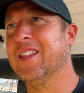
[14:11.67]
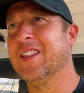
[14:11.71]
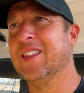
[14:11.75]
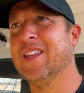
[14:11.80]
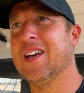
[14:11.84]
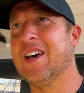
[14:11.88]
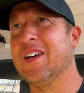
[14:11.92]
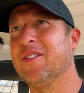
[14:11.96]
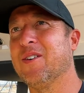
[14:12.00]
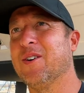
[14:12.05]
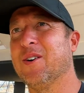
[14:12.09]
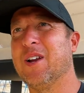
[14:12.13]
The
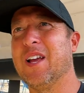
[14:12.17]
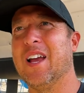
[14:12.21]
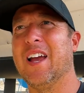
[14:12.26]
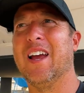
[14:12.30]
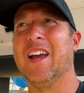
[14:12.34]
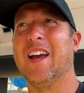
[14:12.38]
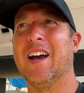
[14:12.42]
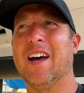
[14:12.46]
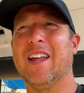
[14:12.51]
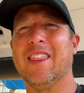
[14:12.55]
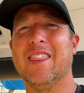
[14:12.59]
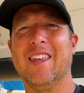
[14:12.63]
other
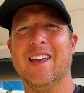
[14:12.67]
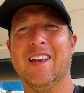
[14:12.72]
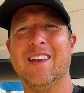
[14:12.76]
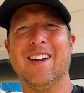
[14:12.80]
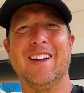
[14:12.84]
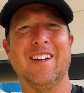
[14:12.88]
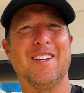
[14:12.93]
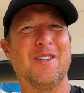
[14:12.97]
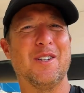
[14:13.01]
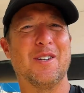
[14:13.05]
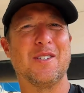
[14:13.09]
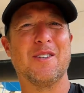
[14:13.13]
day, I think I
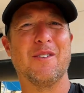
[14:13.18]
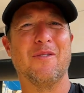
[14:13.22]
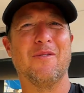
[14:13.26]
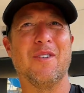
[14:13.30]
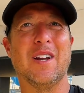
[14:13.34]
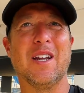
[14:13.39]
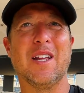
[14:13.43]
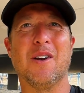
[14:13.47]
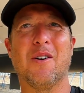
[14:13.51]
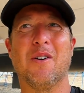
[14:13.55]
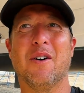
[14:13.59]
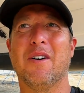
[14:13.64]
took some
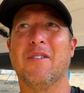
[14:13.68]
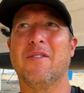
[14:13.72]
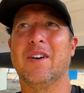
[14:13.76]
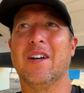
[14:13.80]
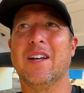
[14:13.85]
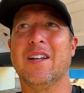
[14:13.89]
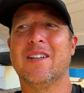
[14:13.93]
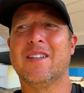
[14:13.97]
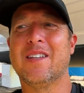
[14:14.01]
video of it.